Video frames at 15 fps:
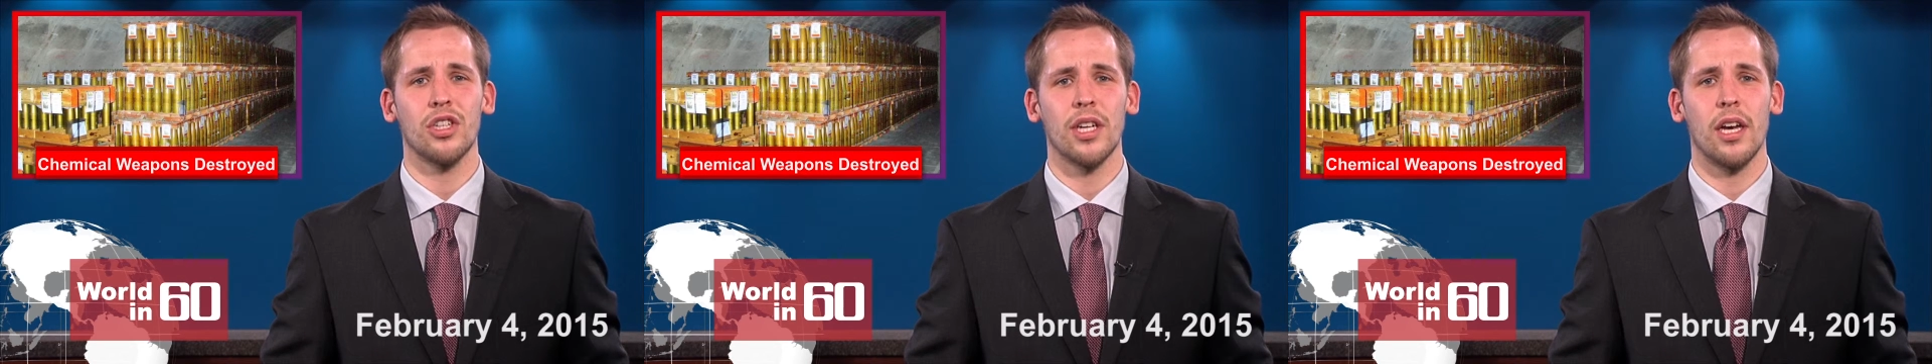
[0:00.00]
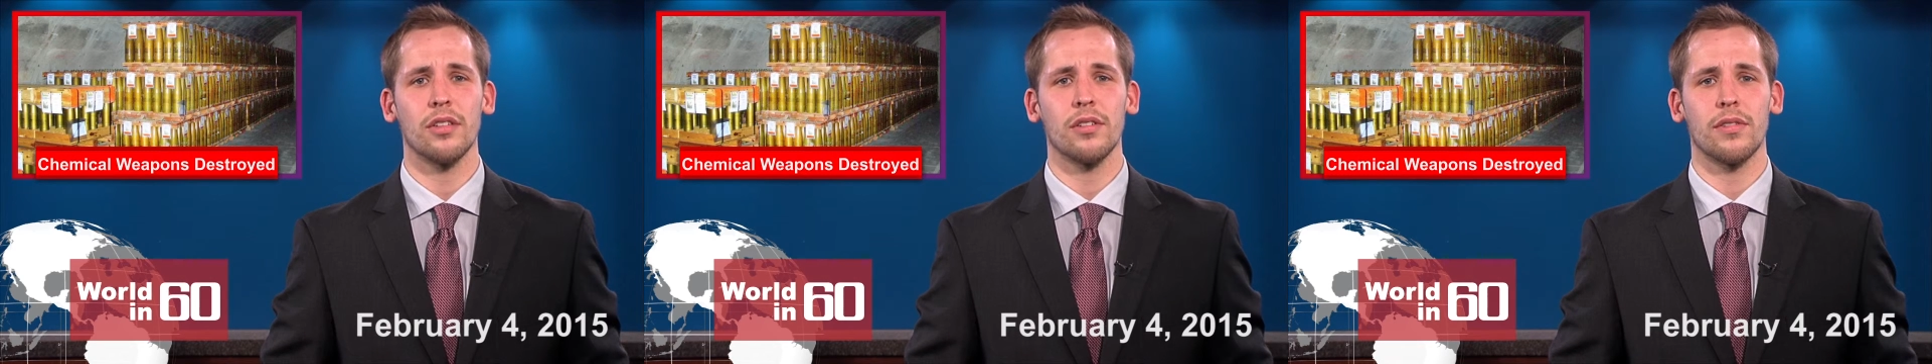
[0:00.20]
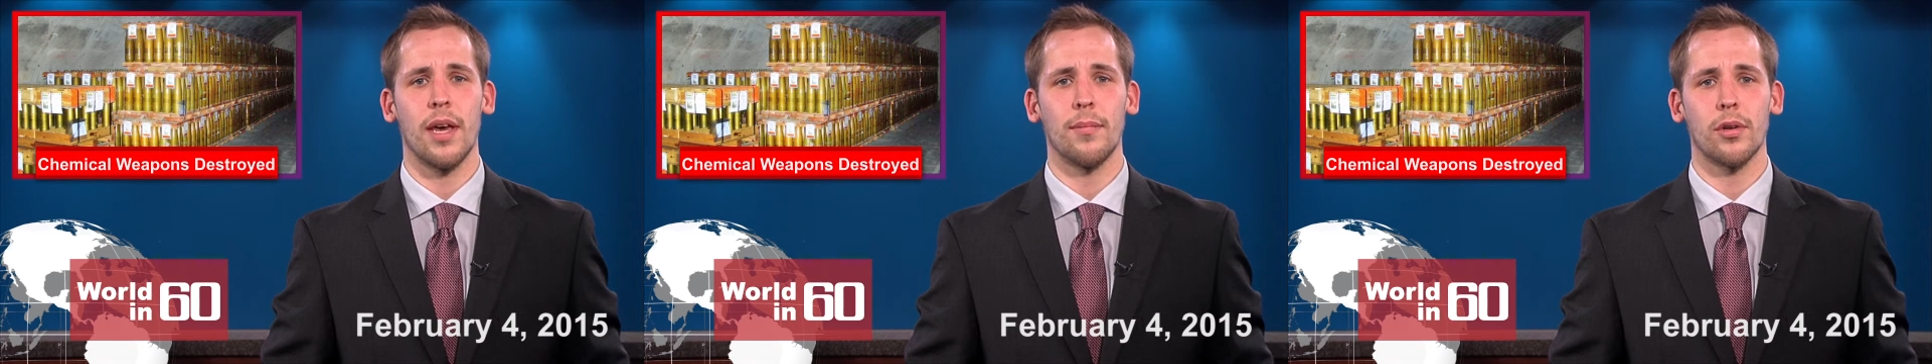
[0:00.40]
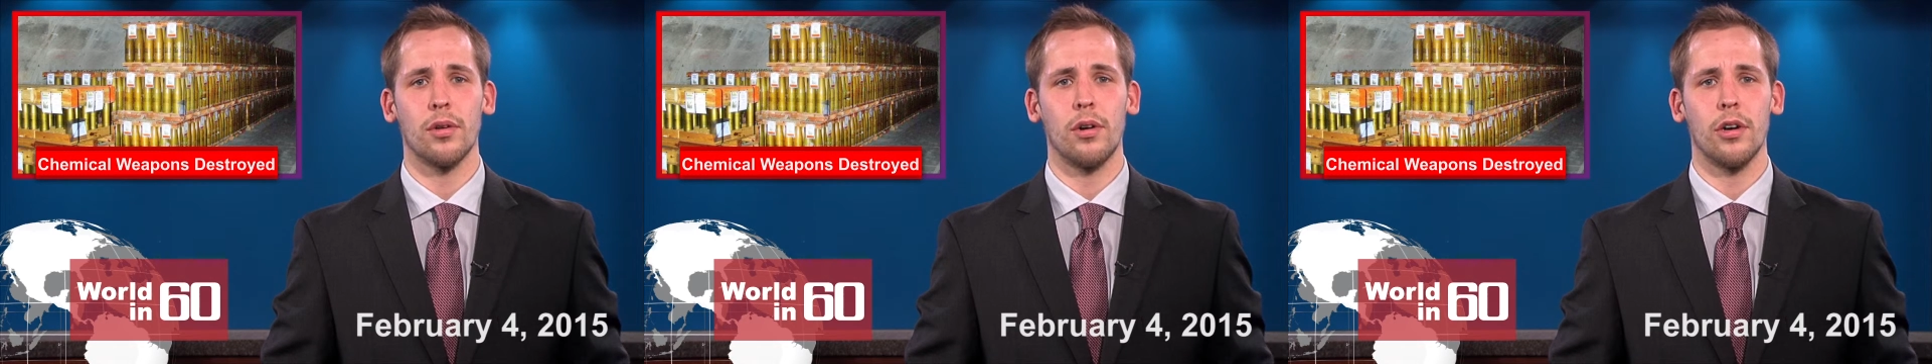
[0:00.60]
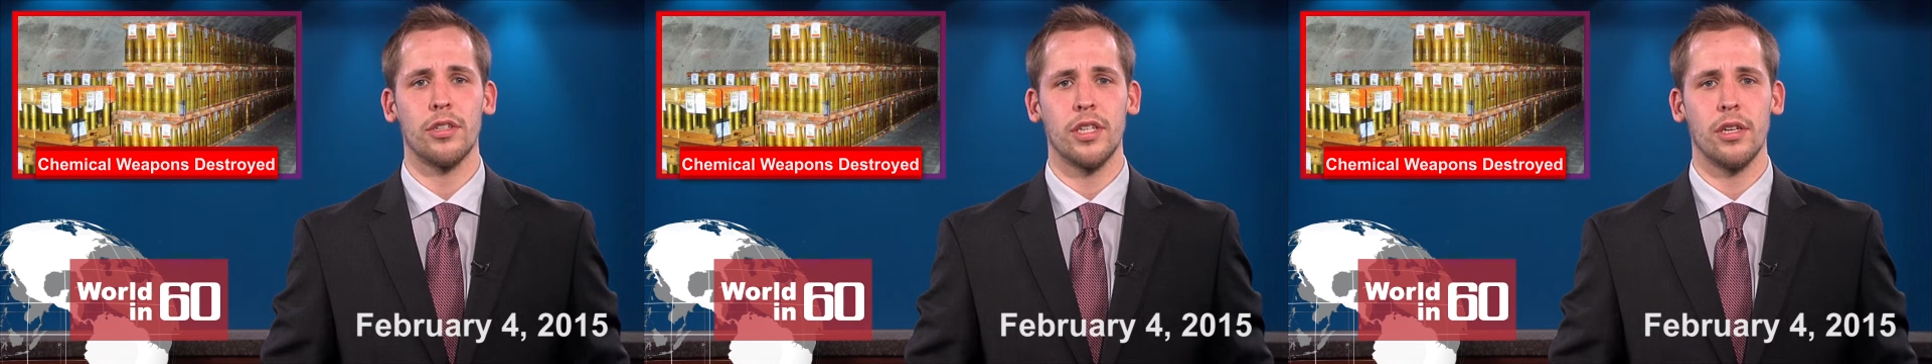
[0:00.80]
shells of
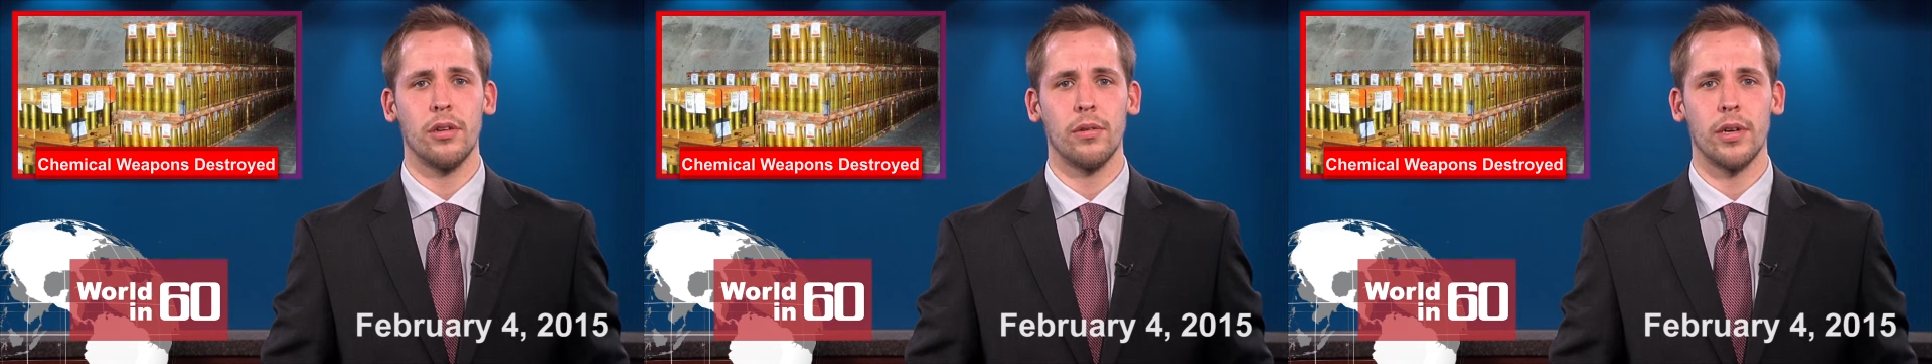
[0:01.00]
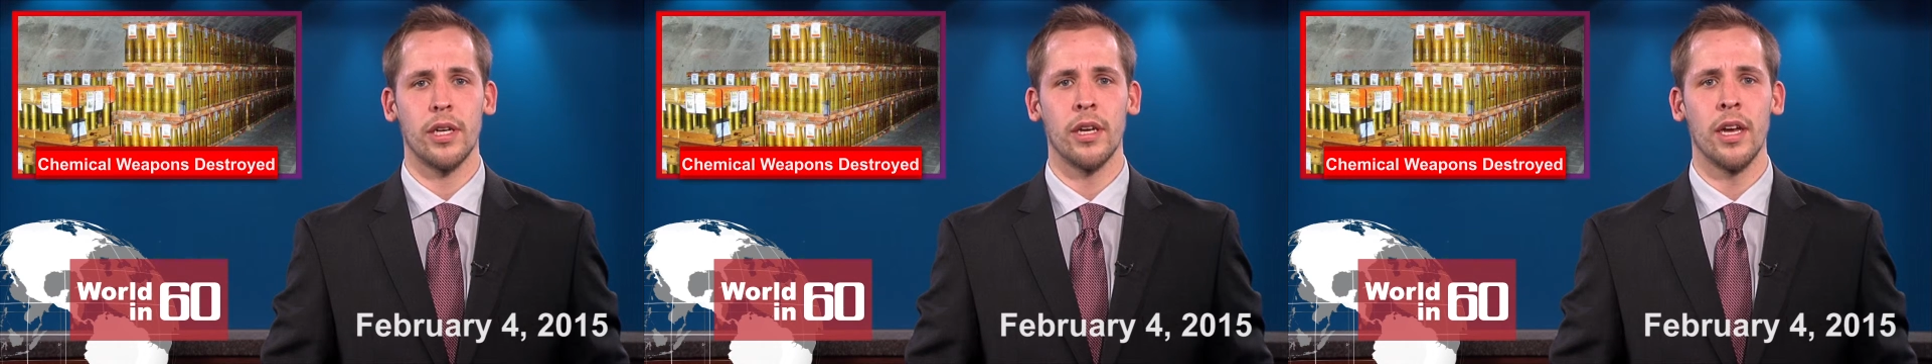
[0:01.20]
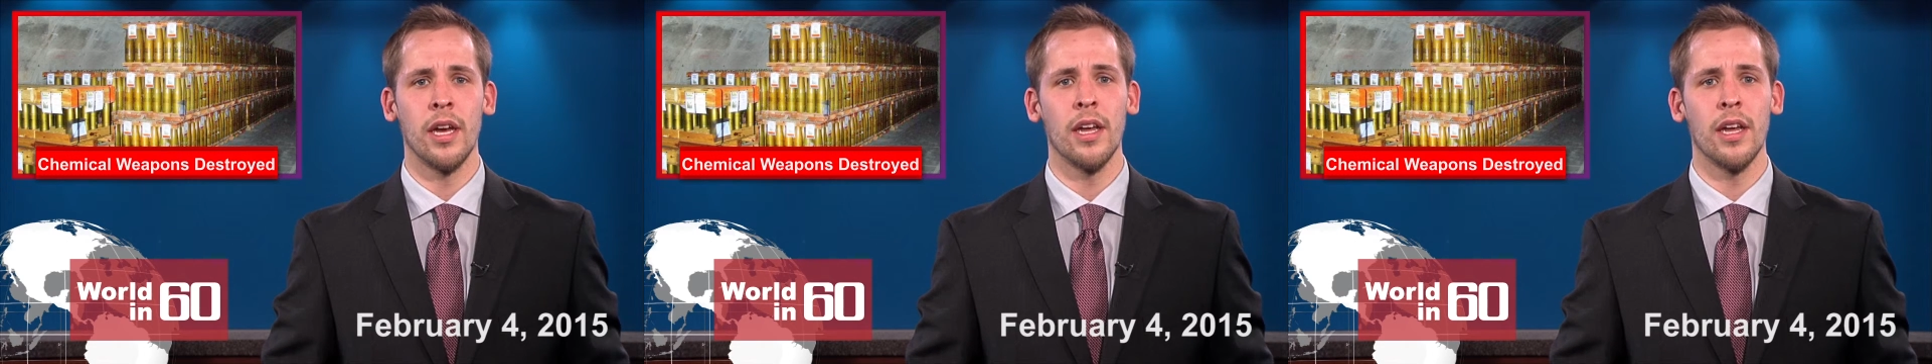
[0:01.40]
chemical artillery.